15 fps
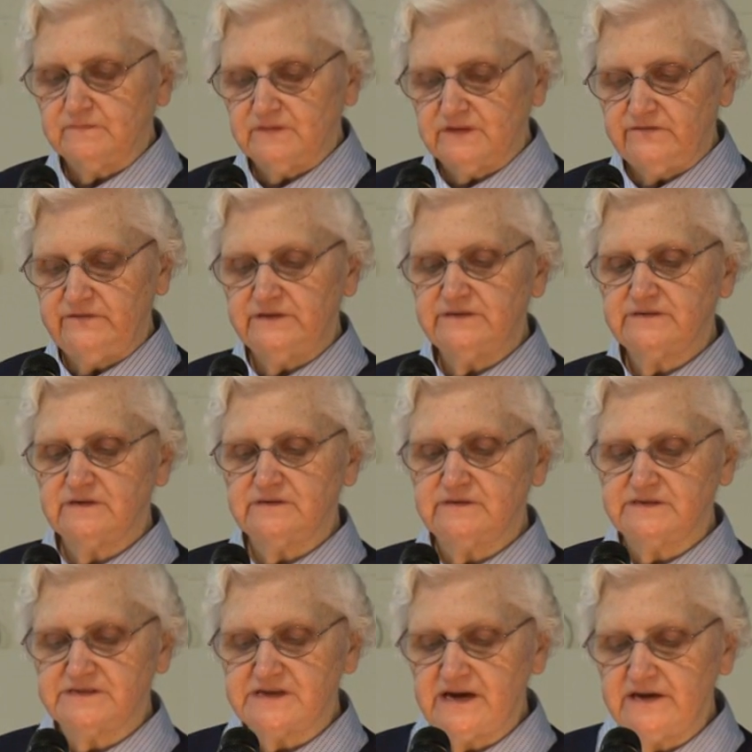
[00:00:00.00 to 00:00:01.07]
Vincent
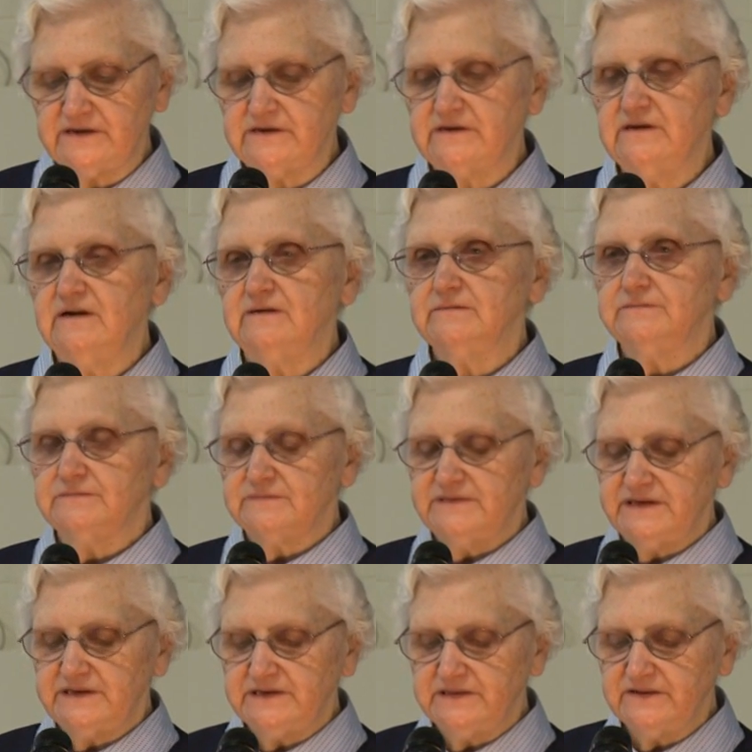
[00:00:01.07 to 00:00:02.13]
stated
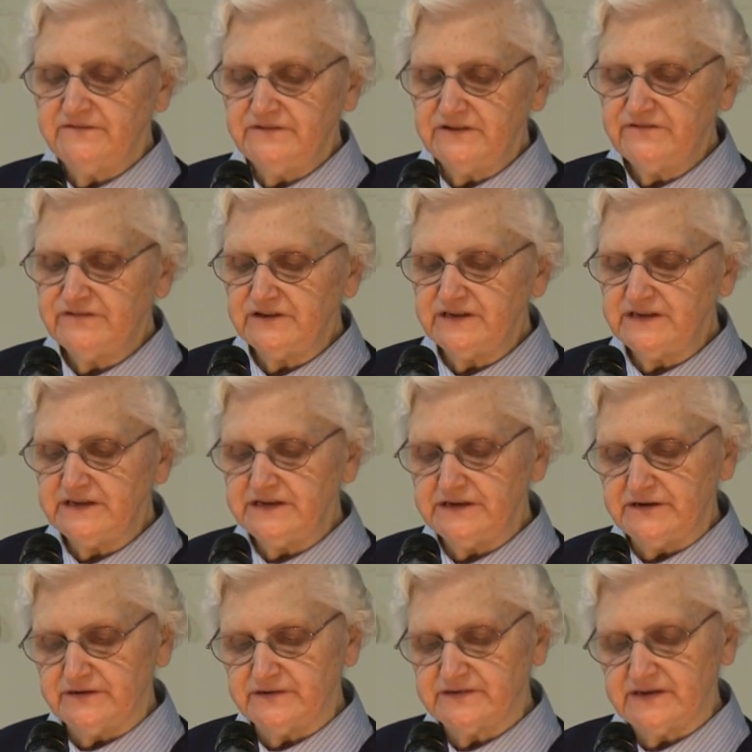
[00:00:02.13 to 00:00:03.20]
that in the 50
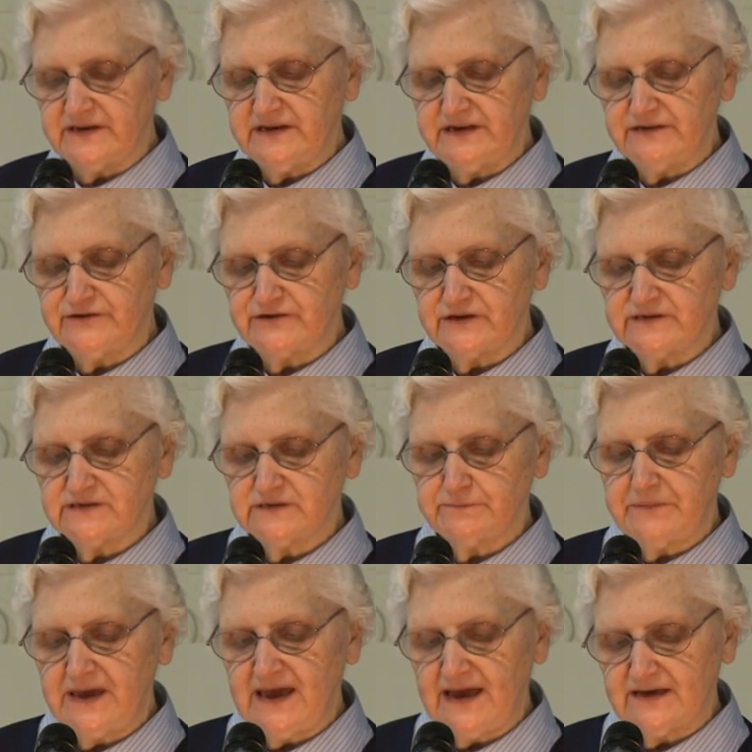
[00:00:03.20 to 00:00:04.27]
years that had
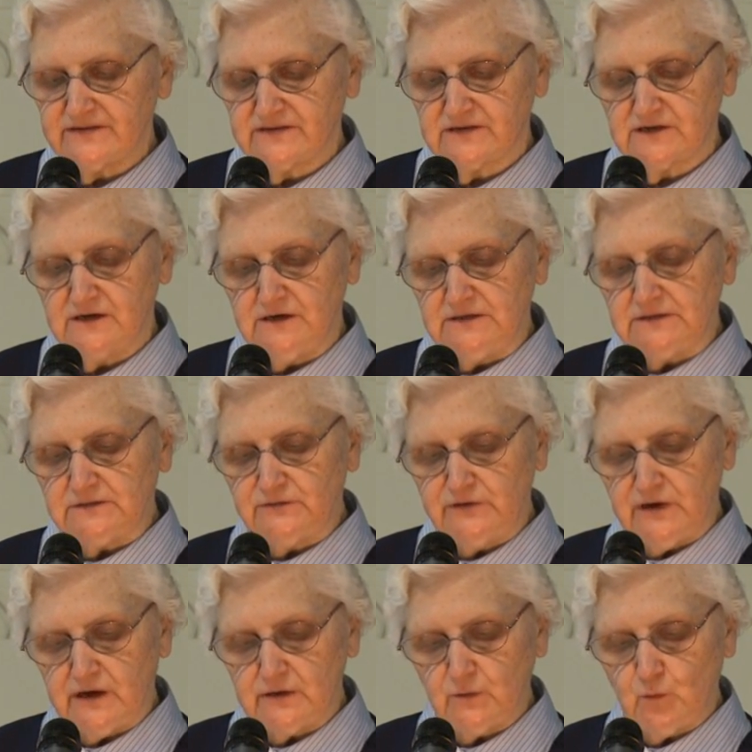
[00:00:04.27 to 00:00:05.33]
just passed,
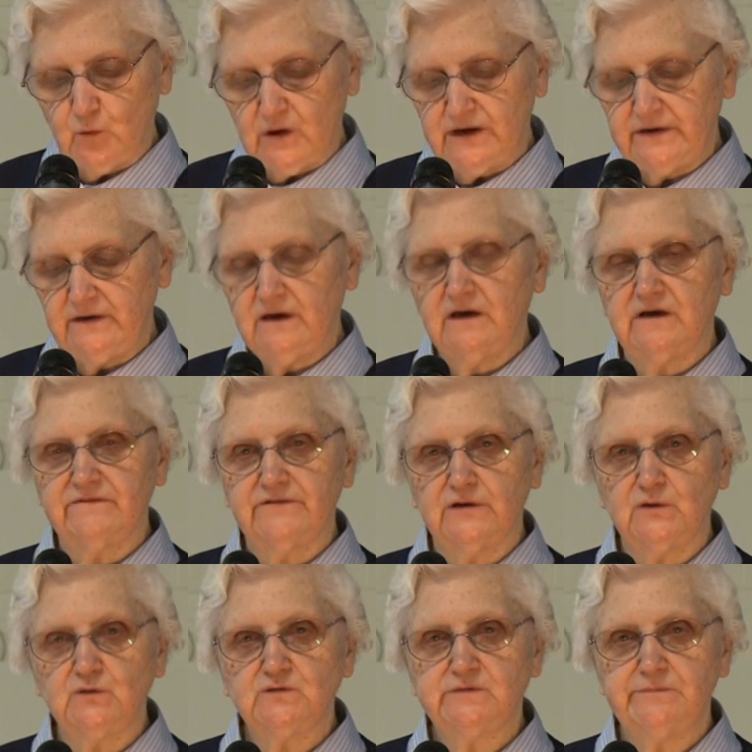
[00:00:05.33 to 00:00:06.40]
not one of
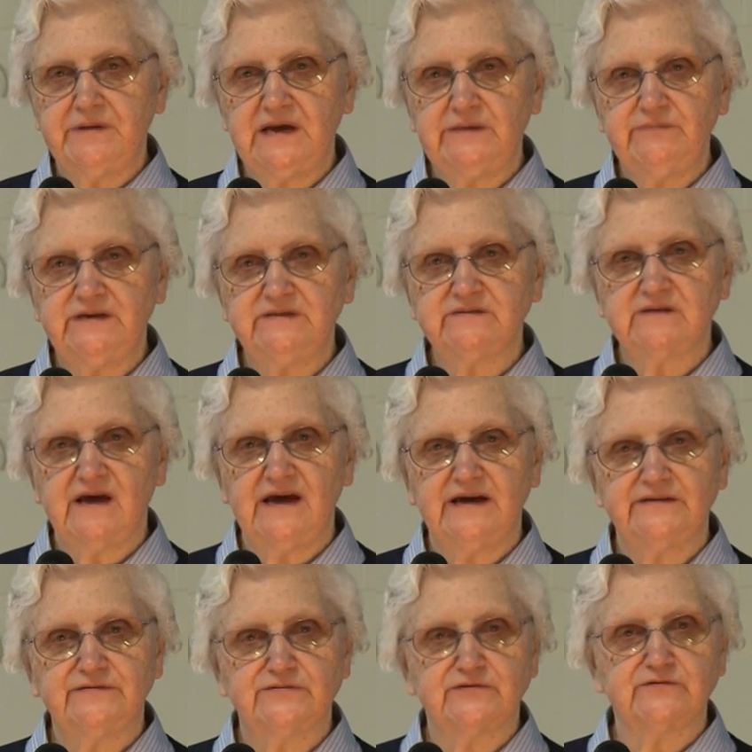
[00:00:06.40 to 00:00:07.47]
those babies
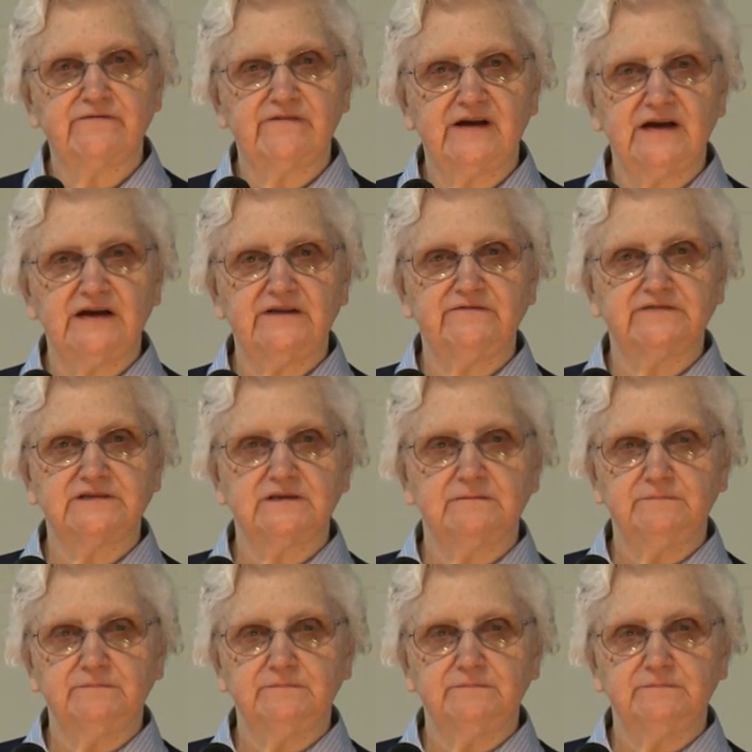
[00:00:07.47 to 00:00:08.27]
had survived.